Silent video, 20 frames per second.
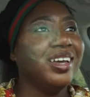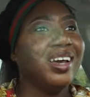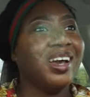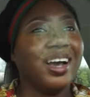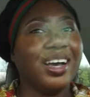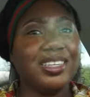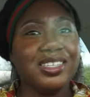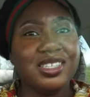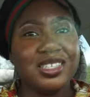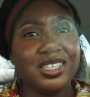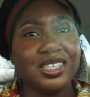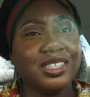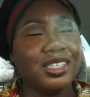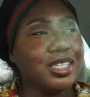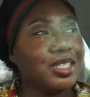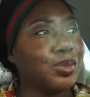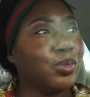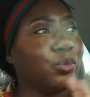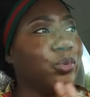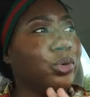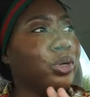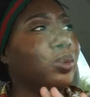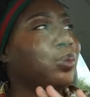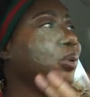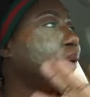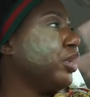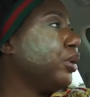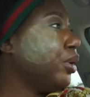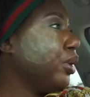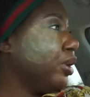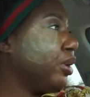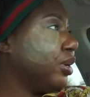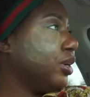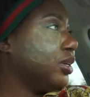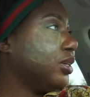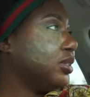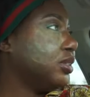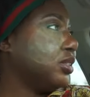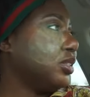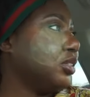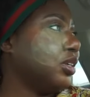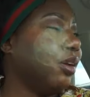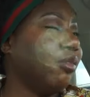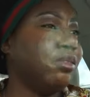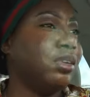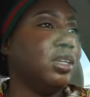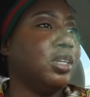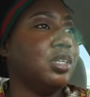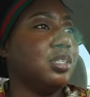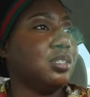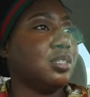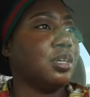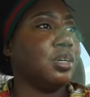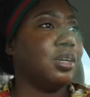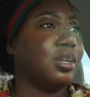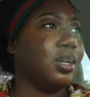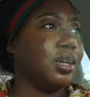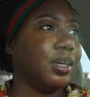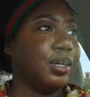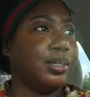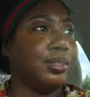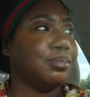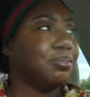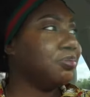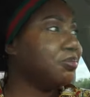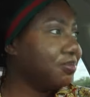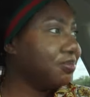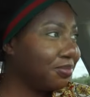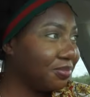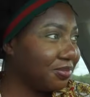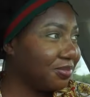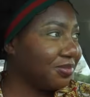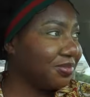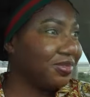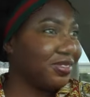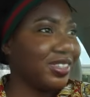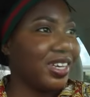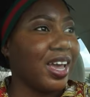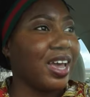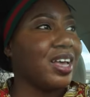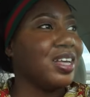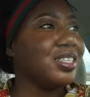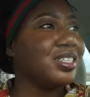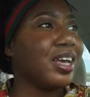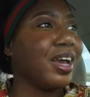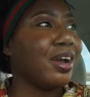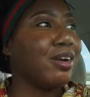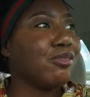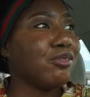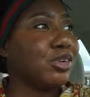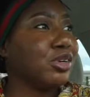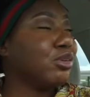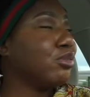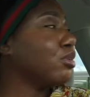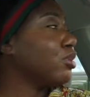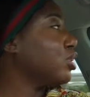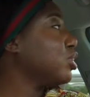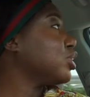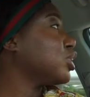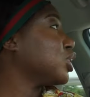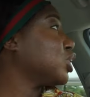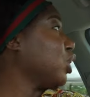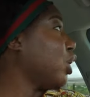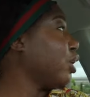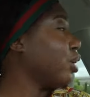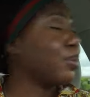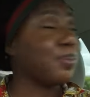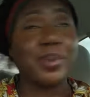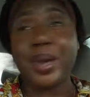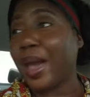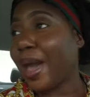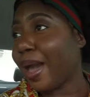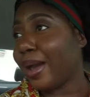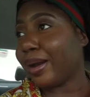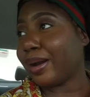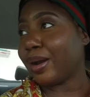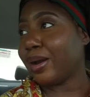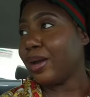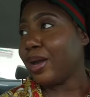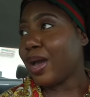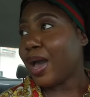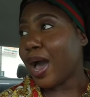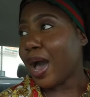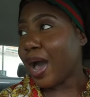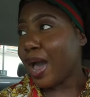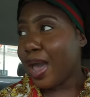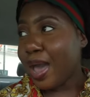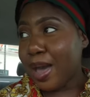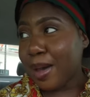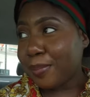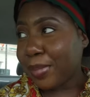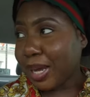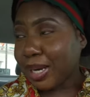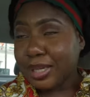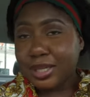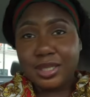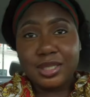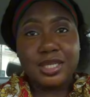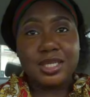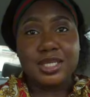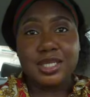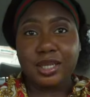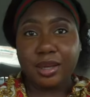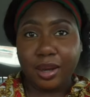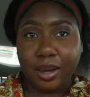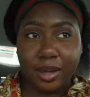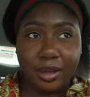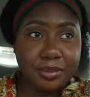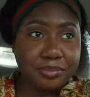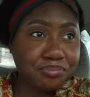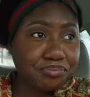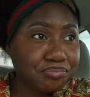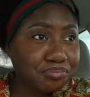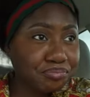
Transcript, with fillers: i just seen this real pretty girl driving a nissan like it's every girl starter pack i have my little nissan